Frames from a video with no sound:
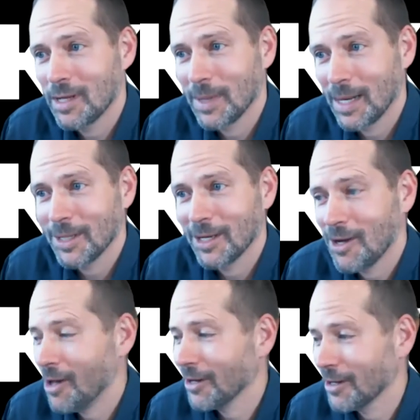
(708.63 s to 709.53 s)
but I'm going to
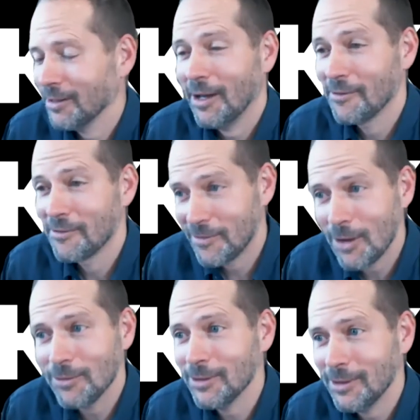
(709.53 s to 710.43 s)
call it a
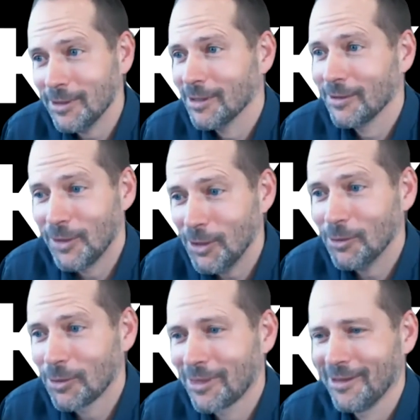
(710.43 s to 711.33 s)
fountain of youth.